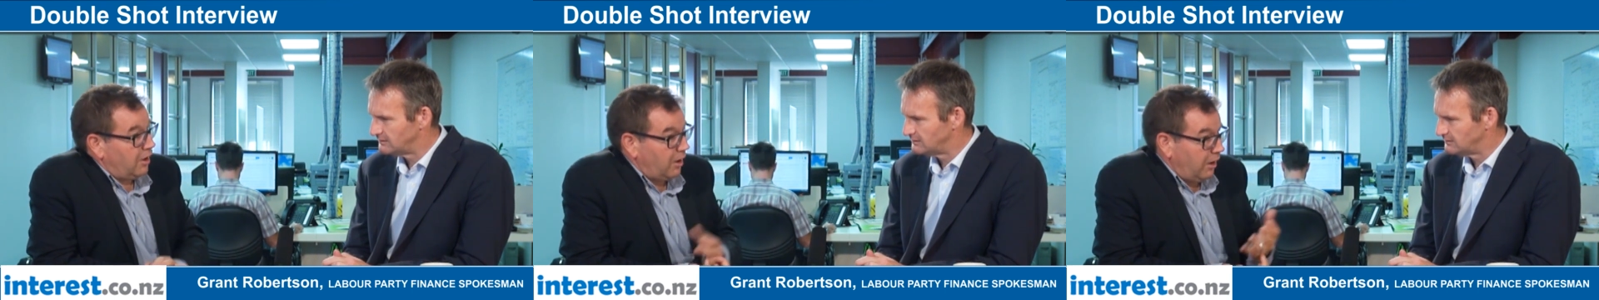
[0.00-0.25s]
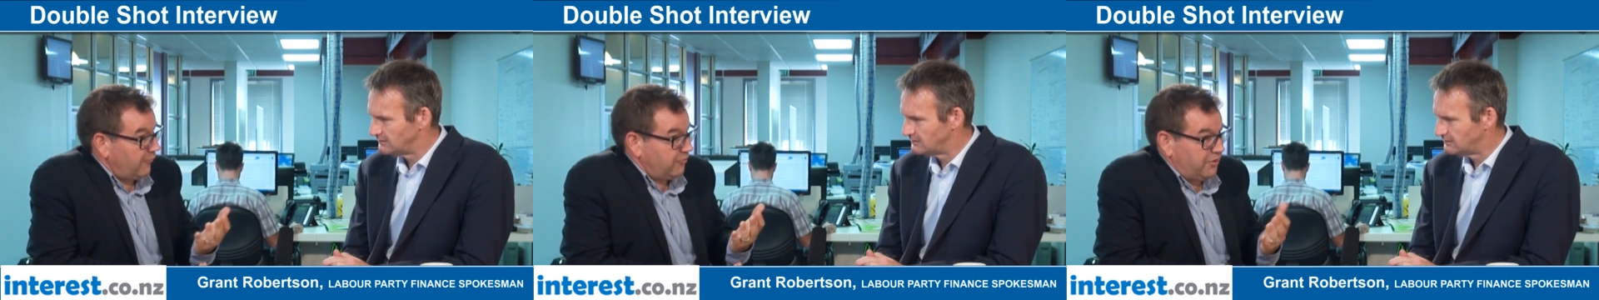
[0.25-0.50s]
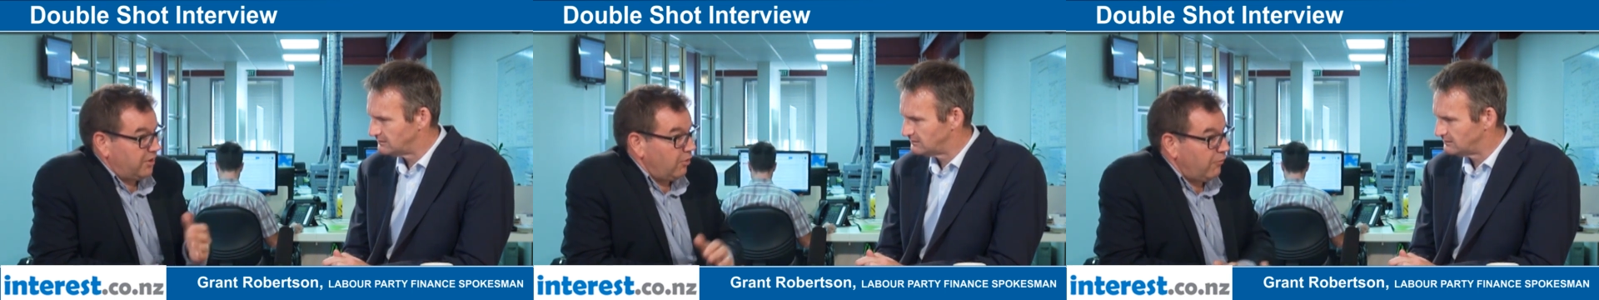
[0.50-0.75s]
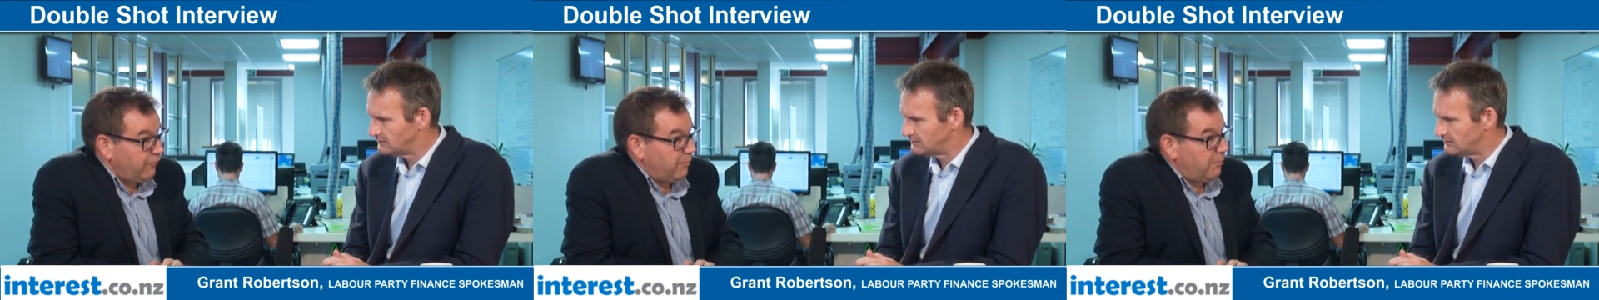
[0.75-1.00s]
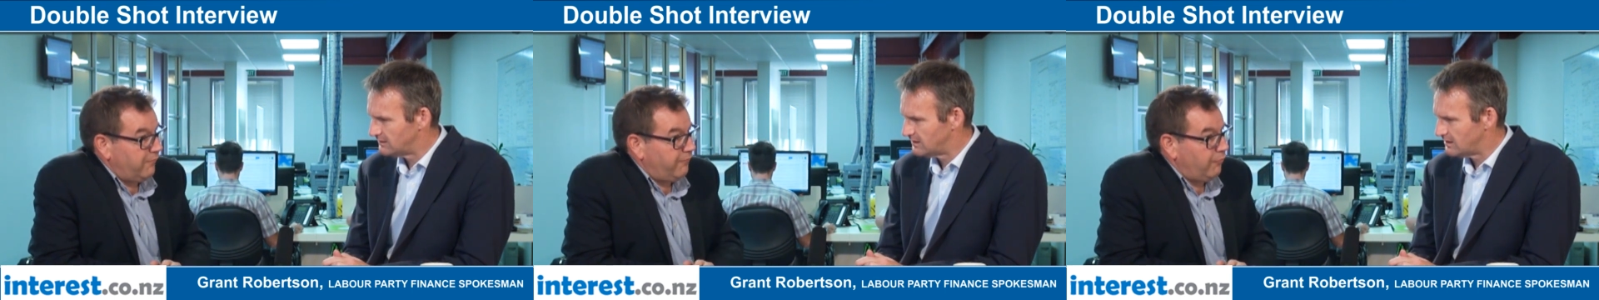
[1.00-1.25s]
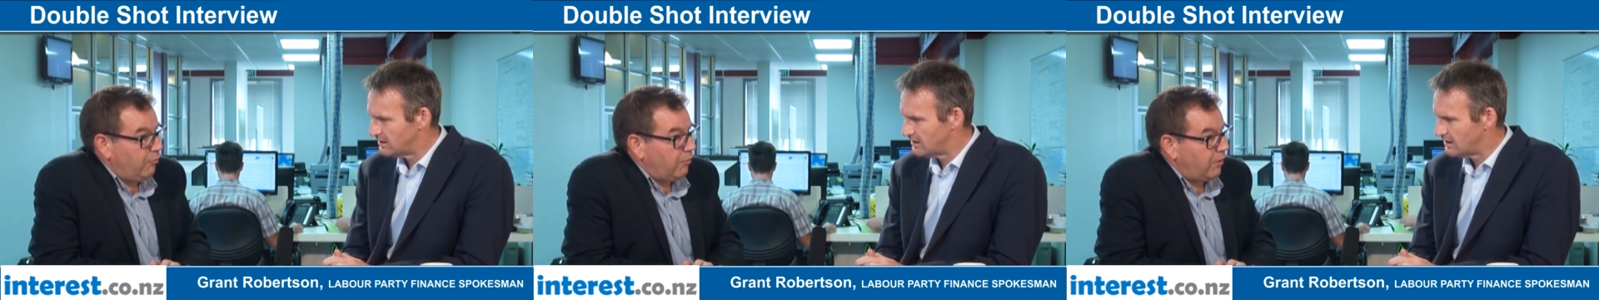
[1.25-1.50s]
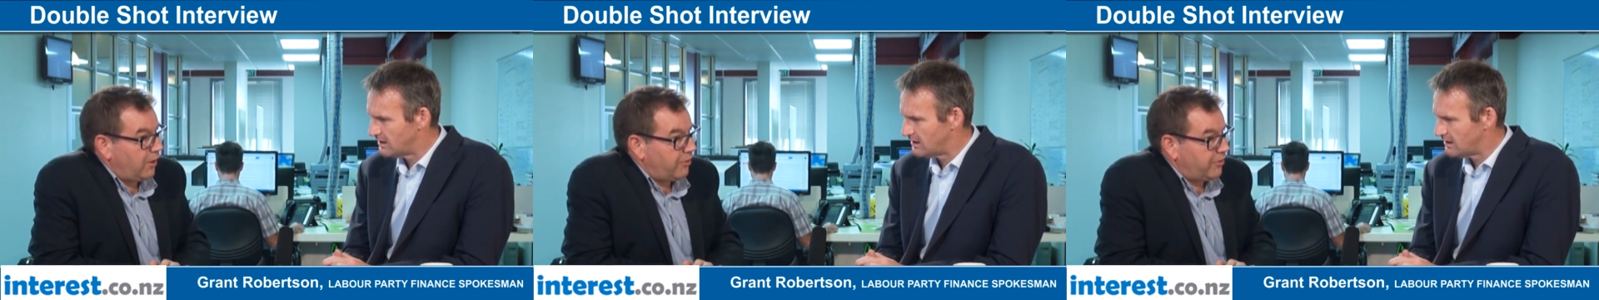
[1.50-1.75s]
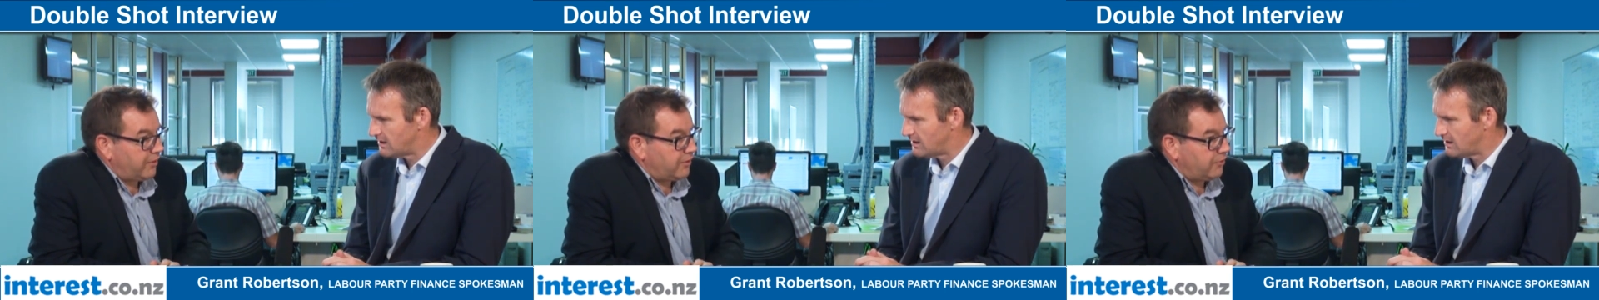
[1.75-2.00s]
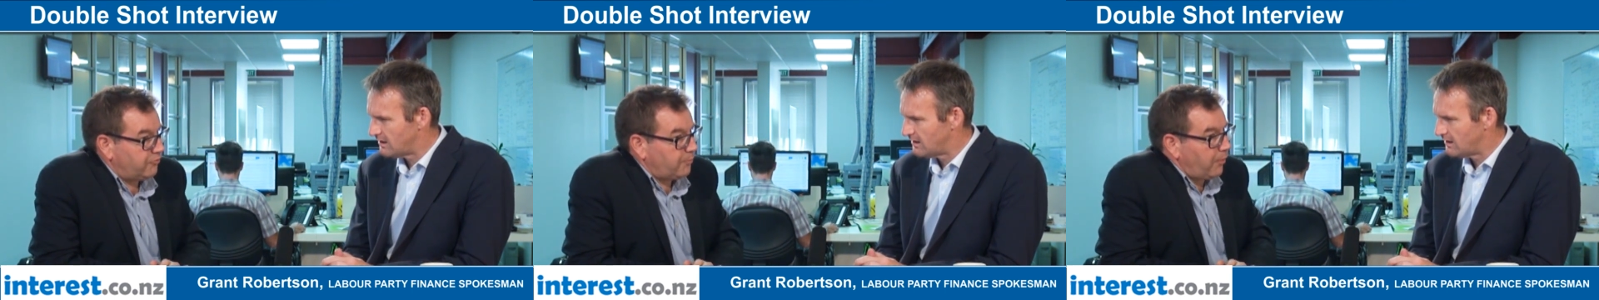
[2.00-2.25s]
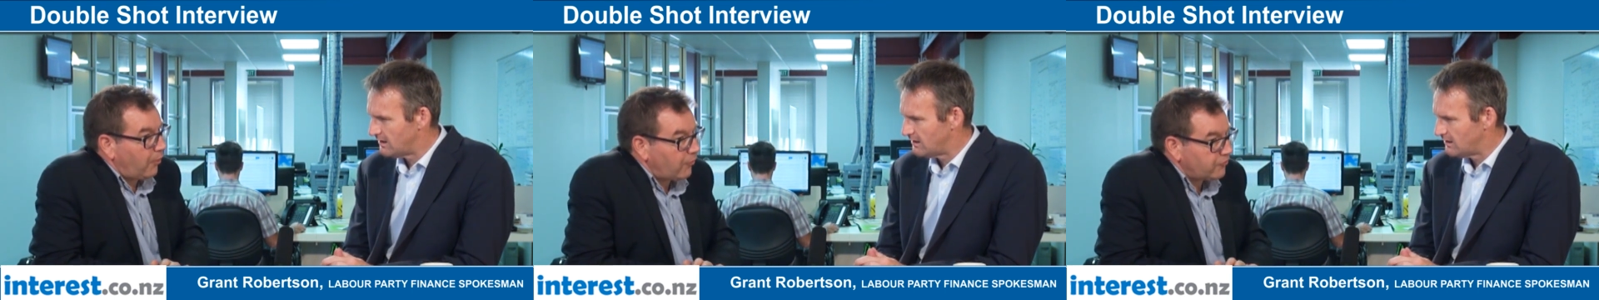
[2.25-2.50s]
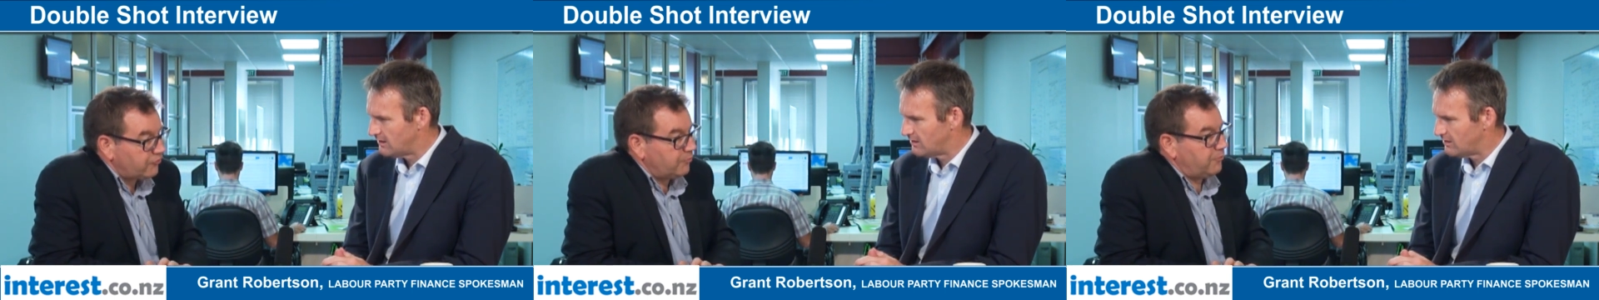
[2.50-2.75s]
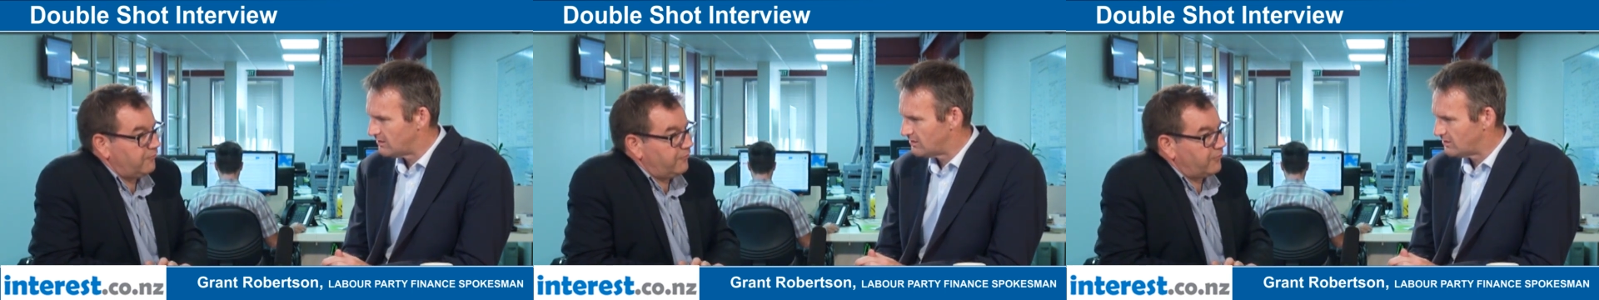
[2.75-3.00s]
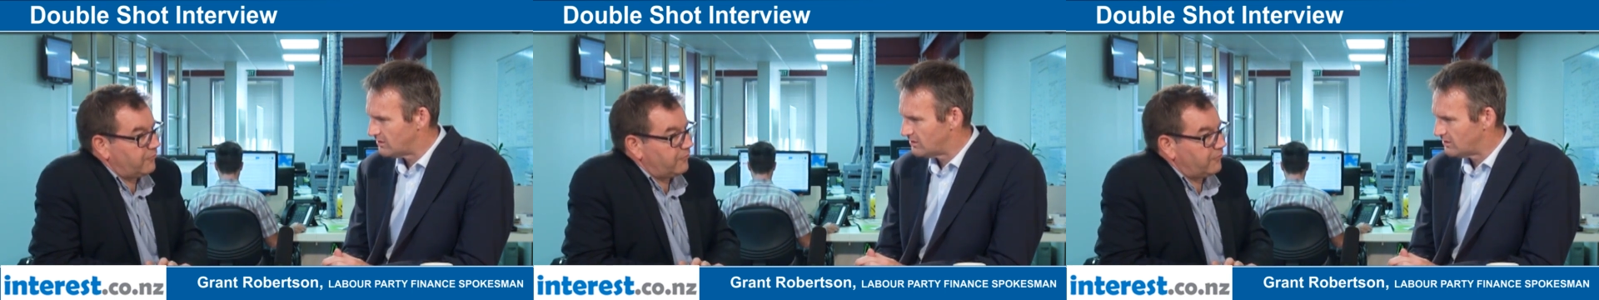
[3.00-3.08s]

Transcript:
Speaker 1: I've said often before. I think it is possible for